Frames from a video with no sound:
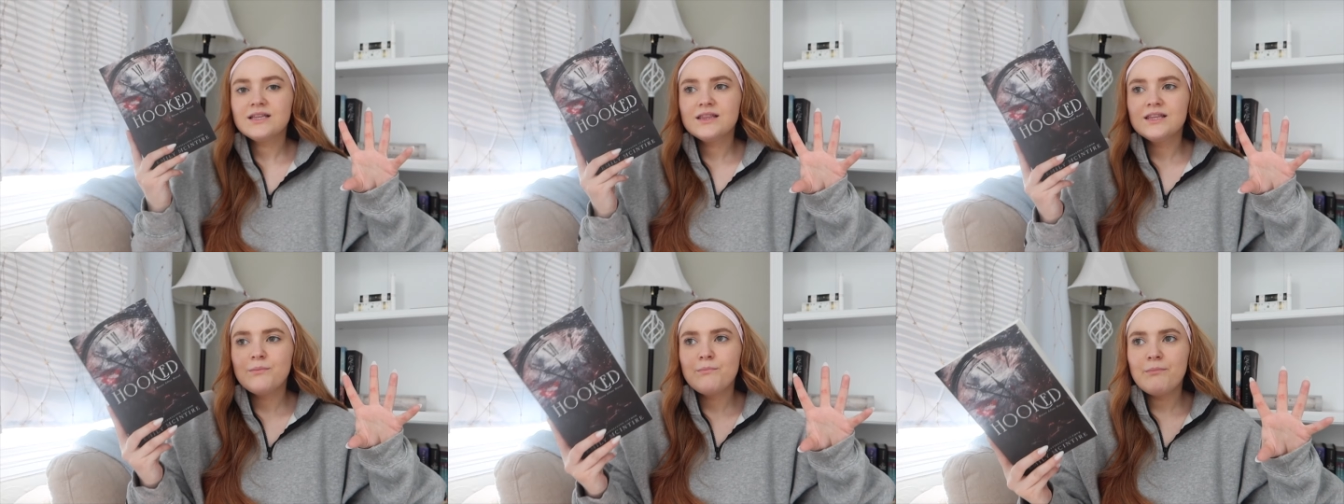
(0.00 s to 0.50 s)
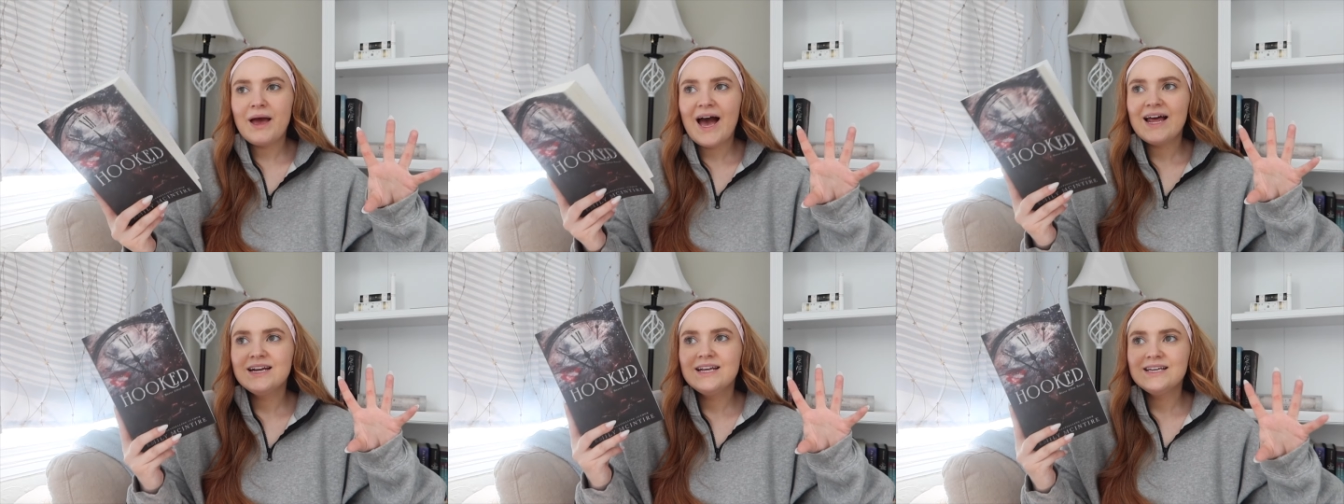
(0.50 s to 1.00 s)
The
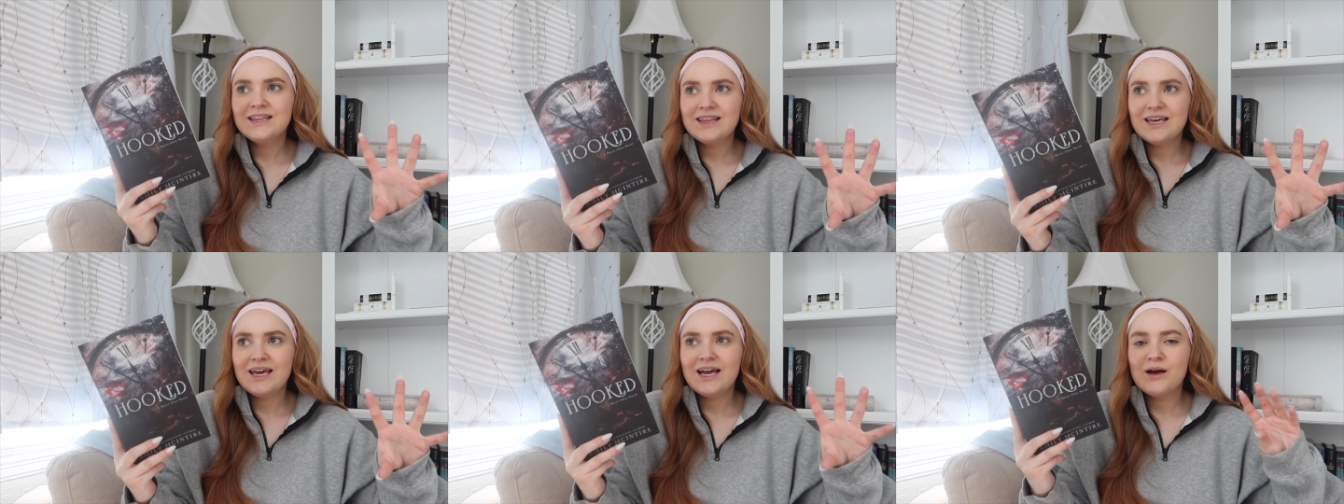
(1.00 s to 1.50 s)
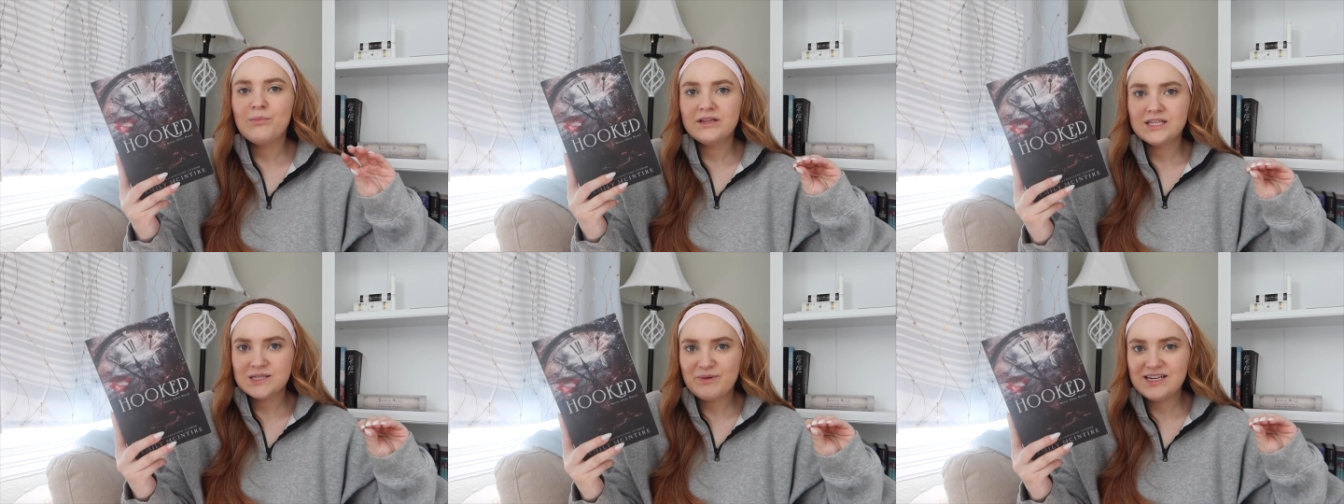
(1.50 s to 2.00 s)
maddening thing
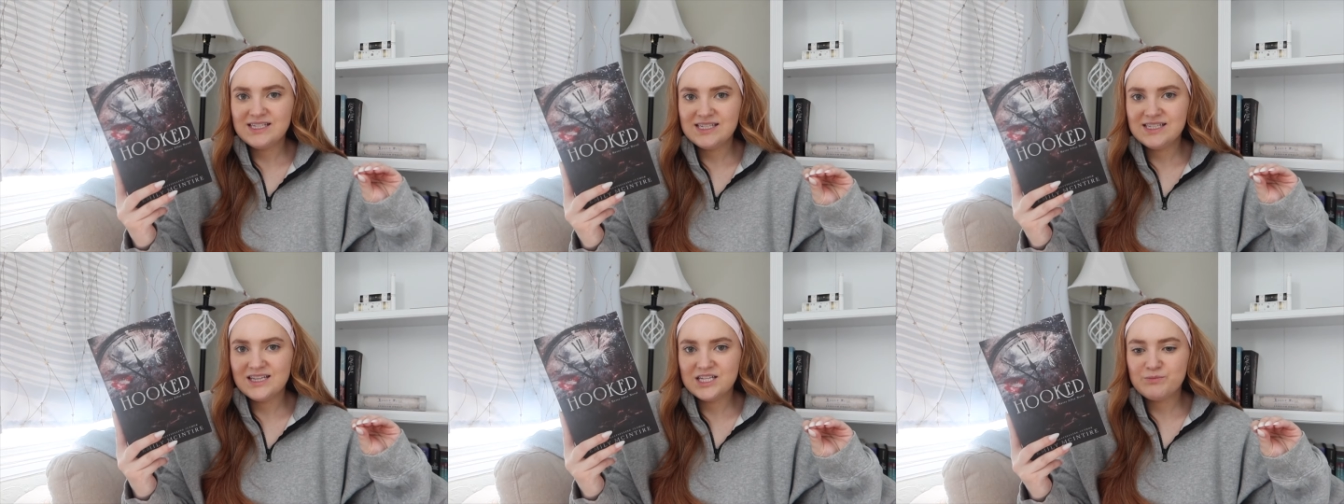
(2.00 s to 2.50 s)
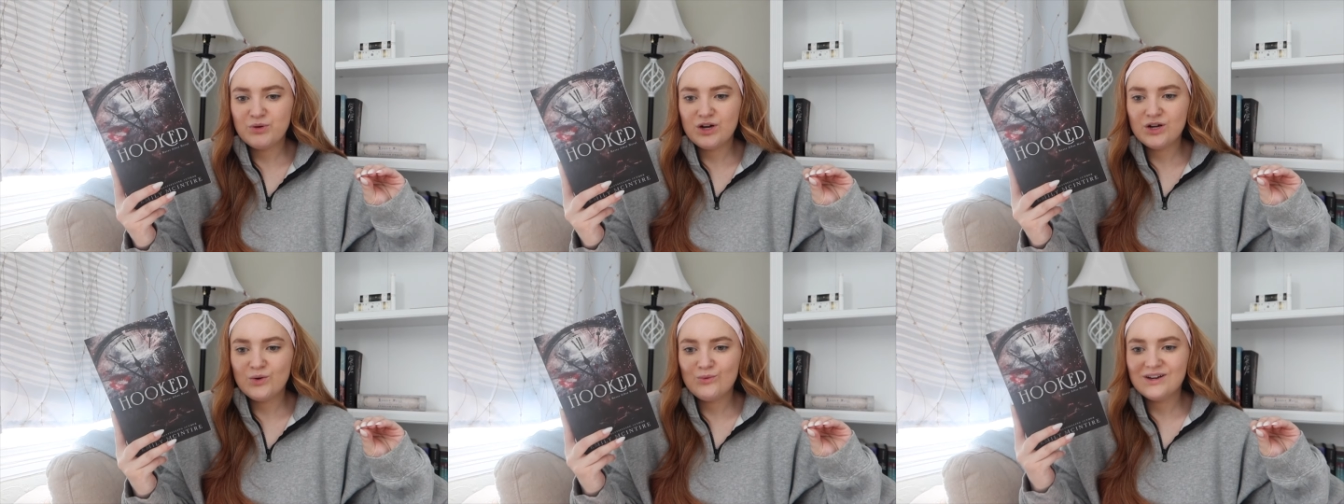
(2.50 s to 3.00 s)
about the spice scenes in this
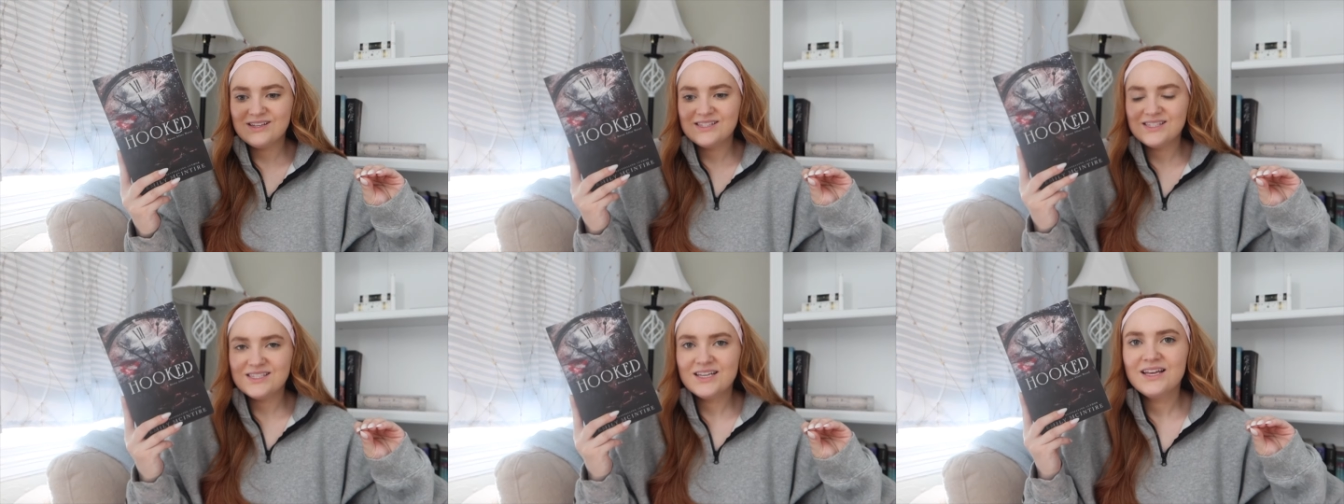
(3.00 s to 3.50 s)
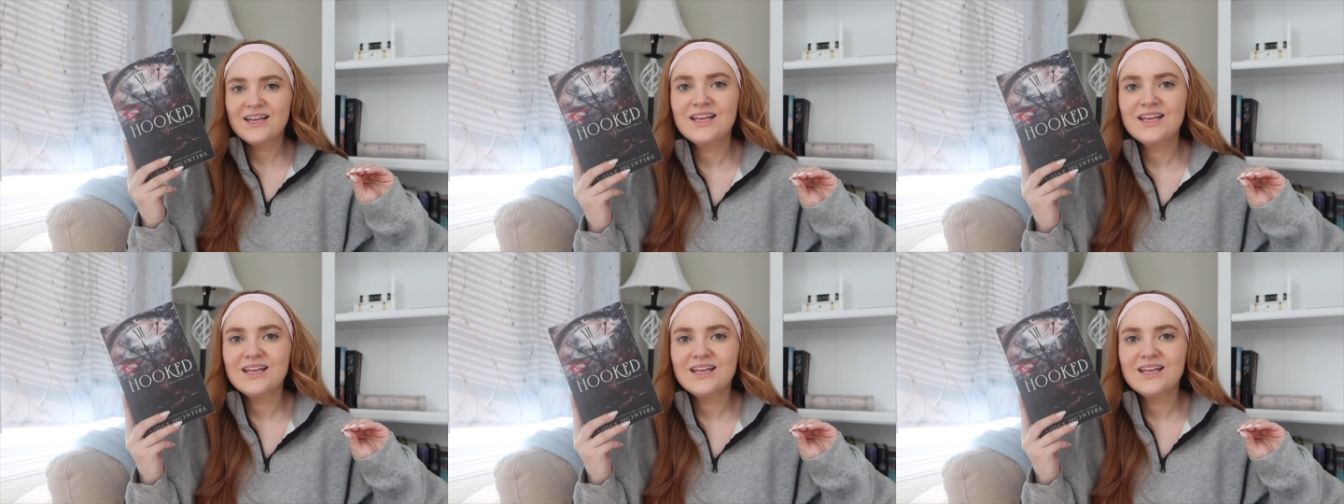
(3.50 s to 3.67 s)
book was